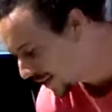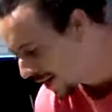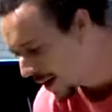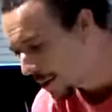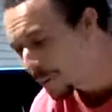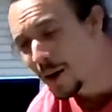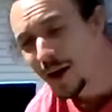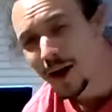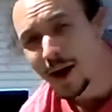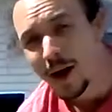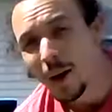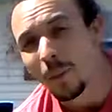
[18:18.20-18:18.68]

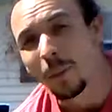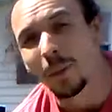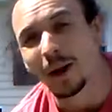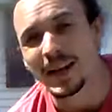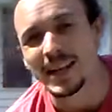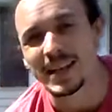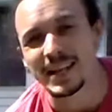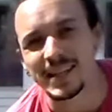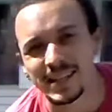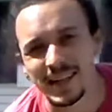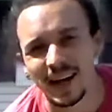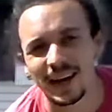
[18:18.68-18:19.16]
step. But
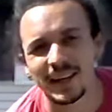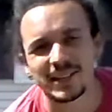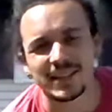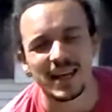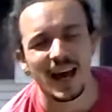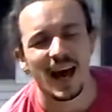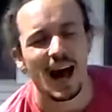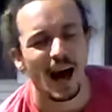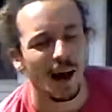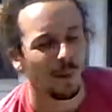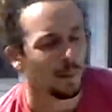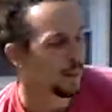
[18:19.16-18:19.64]
it does
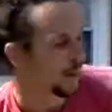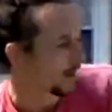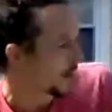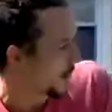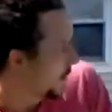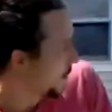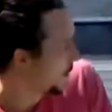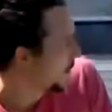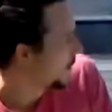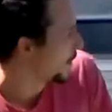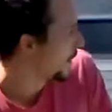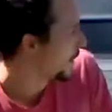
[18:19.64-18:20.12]
happen,
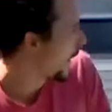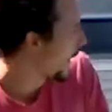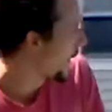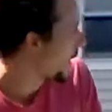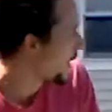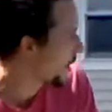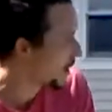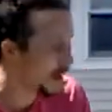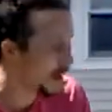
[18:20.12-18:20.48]
okay?